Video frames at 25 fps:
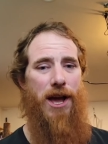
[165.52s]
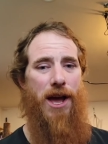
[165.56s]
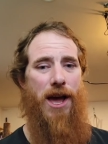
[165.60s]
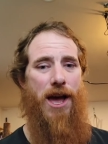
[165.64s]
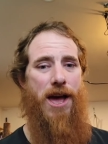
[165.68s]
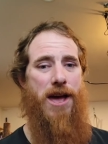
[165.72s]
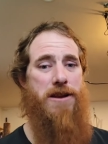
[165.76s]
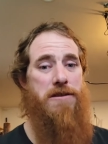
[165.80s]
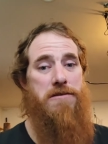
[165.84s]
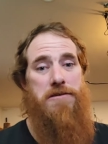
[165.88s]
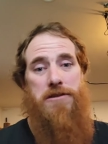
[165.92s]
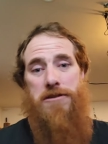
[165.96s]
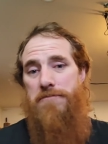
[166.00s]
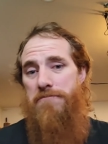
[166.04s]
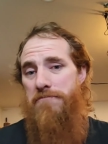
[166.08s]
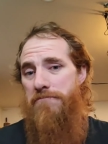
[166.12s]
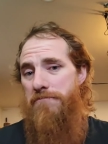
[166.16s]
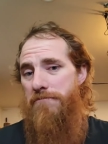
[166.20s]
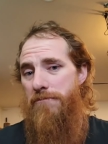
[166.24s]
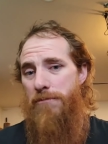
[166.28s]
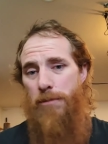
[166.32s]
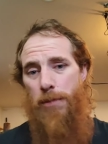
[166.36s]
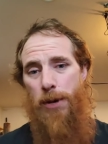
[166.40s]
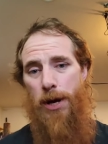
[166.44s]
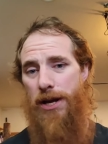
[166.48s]
And
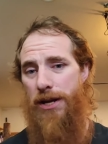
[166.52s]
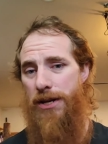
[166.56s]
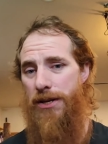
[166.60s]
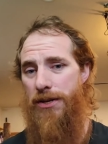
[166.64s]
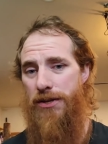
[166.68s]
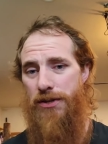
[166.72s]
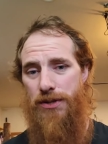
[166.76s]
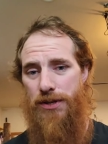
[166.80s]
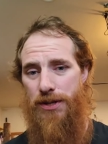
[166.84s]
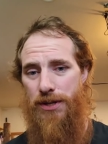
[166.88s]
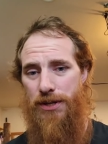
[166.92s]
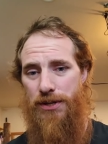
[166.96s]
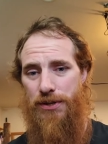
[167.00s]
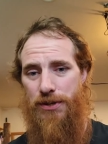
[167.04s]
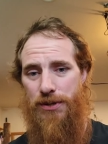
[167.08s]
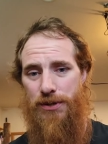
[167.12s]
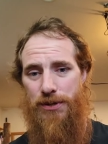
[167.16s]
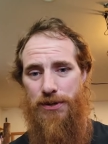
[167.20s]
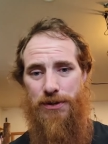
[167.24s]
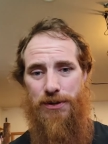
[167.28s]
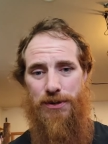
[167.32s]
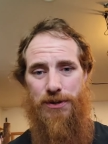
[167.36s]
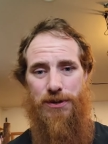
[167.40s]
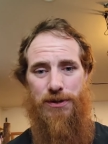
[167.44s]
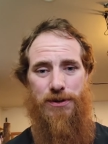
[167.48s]
it pays
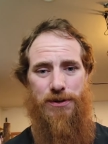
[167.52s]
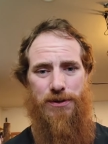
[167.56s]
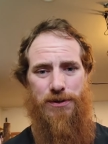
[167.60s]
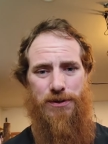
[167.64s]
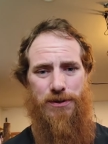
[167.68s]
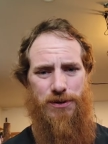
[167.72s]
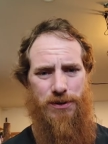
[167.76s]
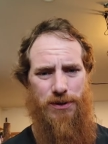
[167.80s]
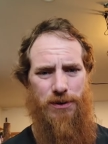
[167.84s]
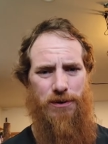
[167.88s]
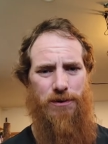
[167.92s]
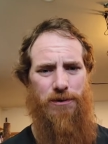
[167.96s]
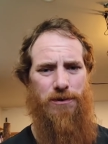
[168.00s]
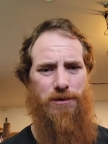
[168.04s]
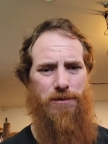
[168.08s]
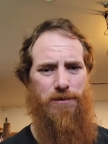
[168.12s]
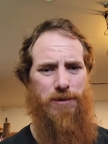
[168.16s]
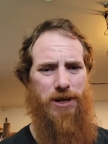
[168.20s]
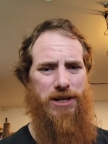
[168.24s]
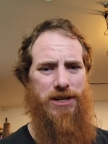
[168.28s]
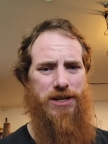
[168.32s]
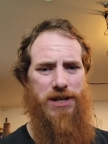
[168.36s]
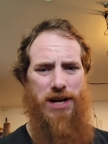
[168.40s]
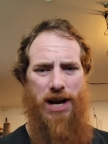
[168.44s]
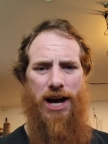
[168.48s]
decent, so
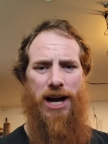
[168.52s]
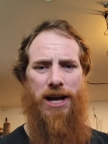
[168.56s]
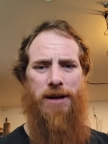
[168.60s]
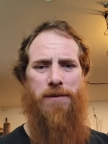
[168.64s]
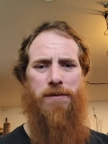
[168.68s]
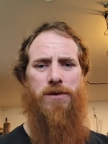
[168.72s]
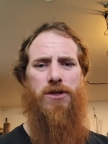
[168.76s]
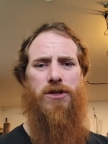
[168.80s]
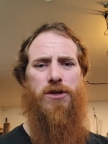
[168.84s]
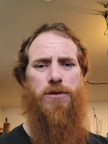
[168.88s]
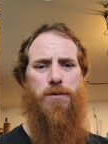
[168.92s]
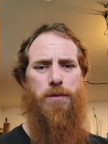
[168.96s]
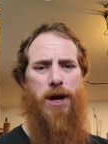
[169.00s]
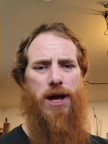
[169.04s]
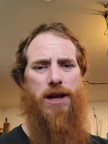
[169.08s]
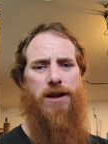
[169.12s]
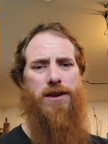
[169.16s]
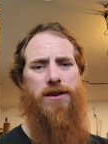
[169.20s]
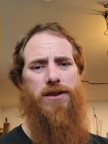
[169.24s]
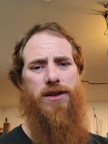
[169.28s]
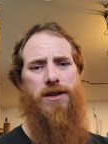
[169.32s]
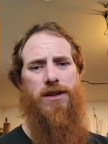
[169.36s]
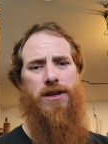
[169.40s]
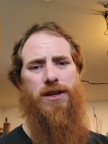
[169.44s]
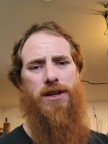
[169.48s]
my time
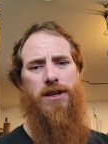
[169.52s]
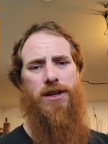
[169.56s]
spent